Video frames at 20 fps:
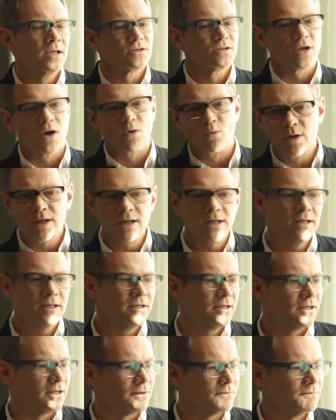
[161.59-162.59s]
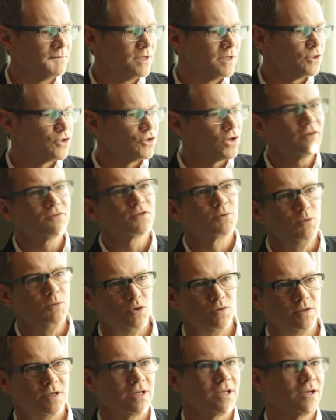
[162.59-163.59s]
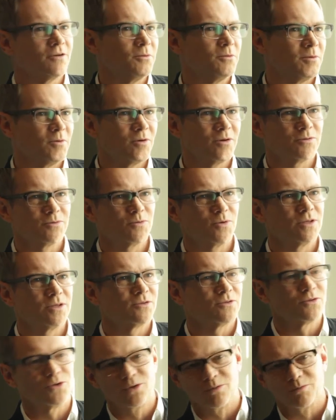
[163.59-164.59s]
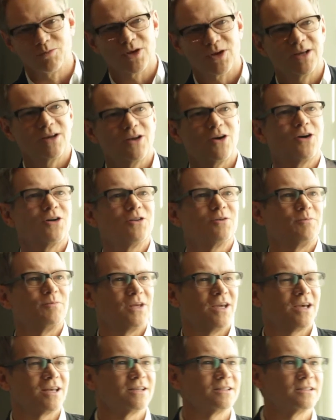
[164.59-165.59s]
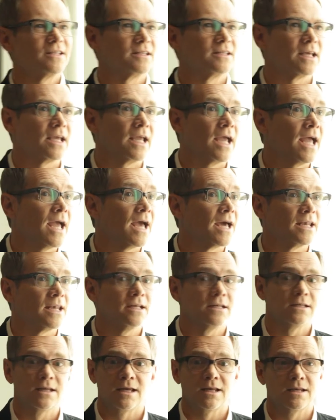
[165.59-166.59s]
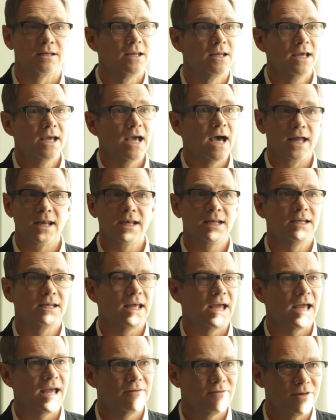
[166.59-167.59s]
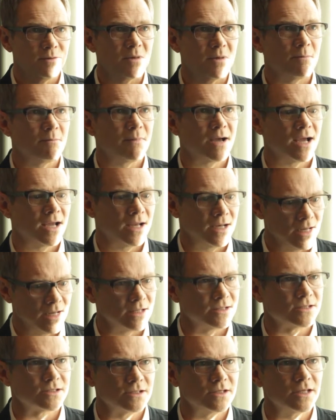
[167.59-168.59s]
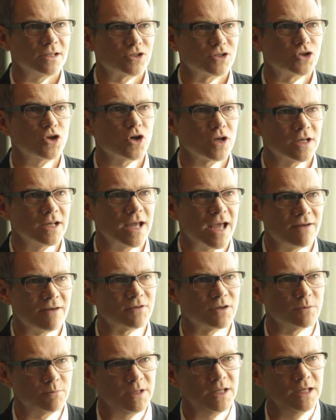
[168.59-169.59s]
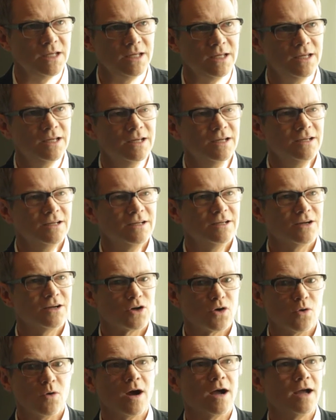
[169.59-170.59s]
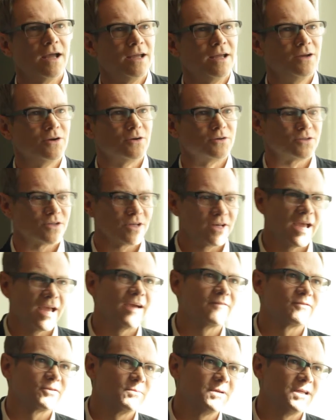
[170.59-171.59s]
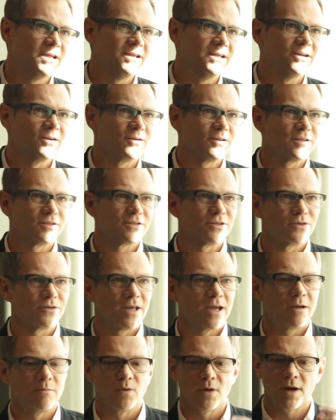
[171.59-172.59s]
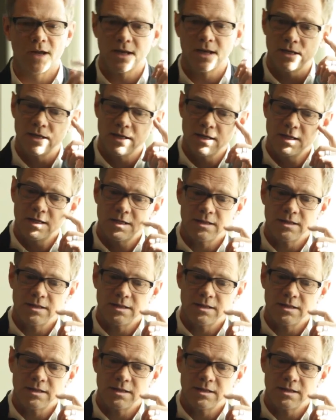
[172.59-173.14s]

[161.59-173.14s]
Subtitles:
So I went into Schuff's Music. I remember I went through and played all the pianos that they had, and I didn't have in my mind it's going to have to be a Kawai, or it's going to have to be this or that brand.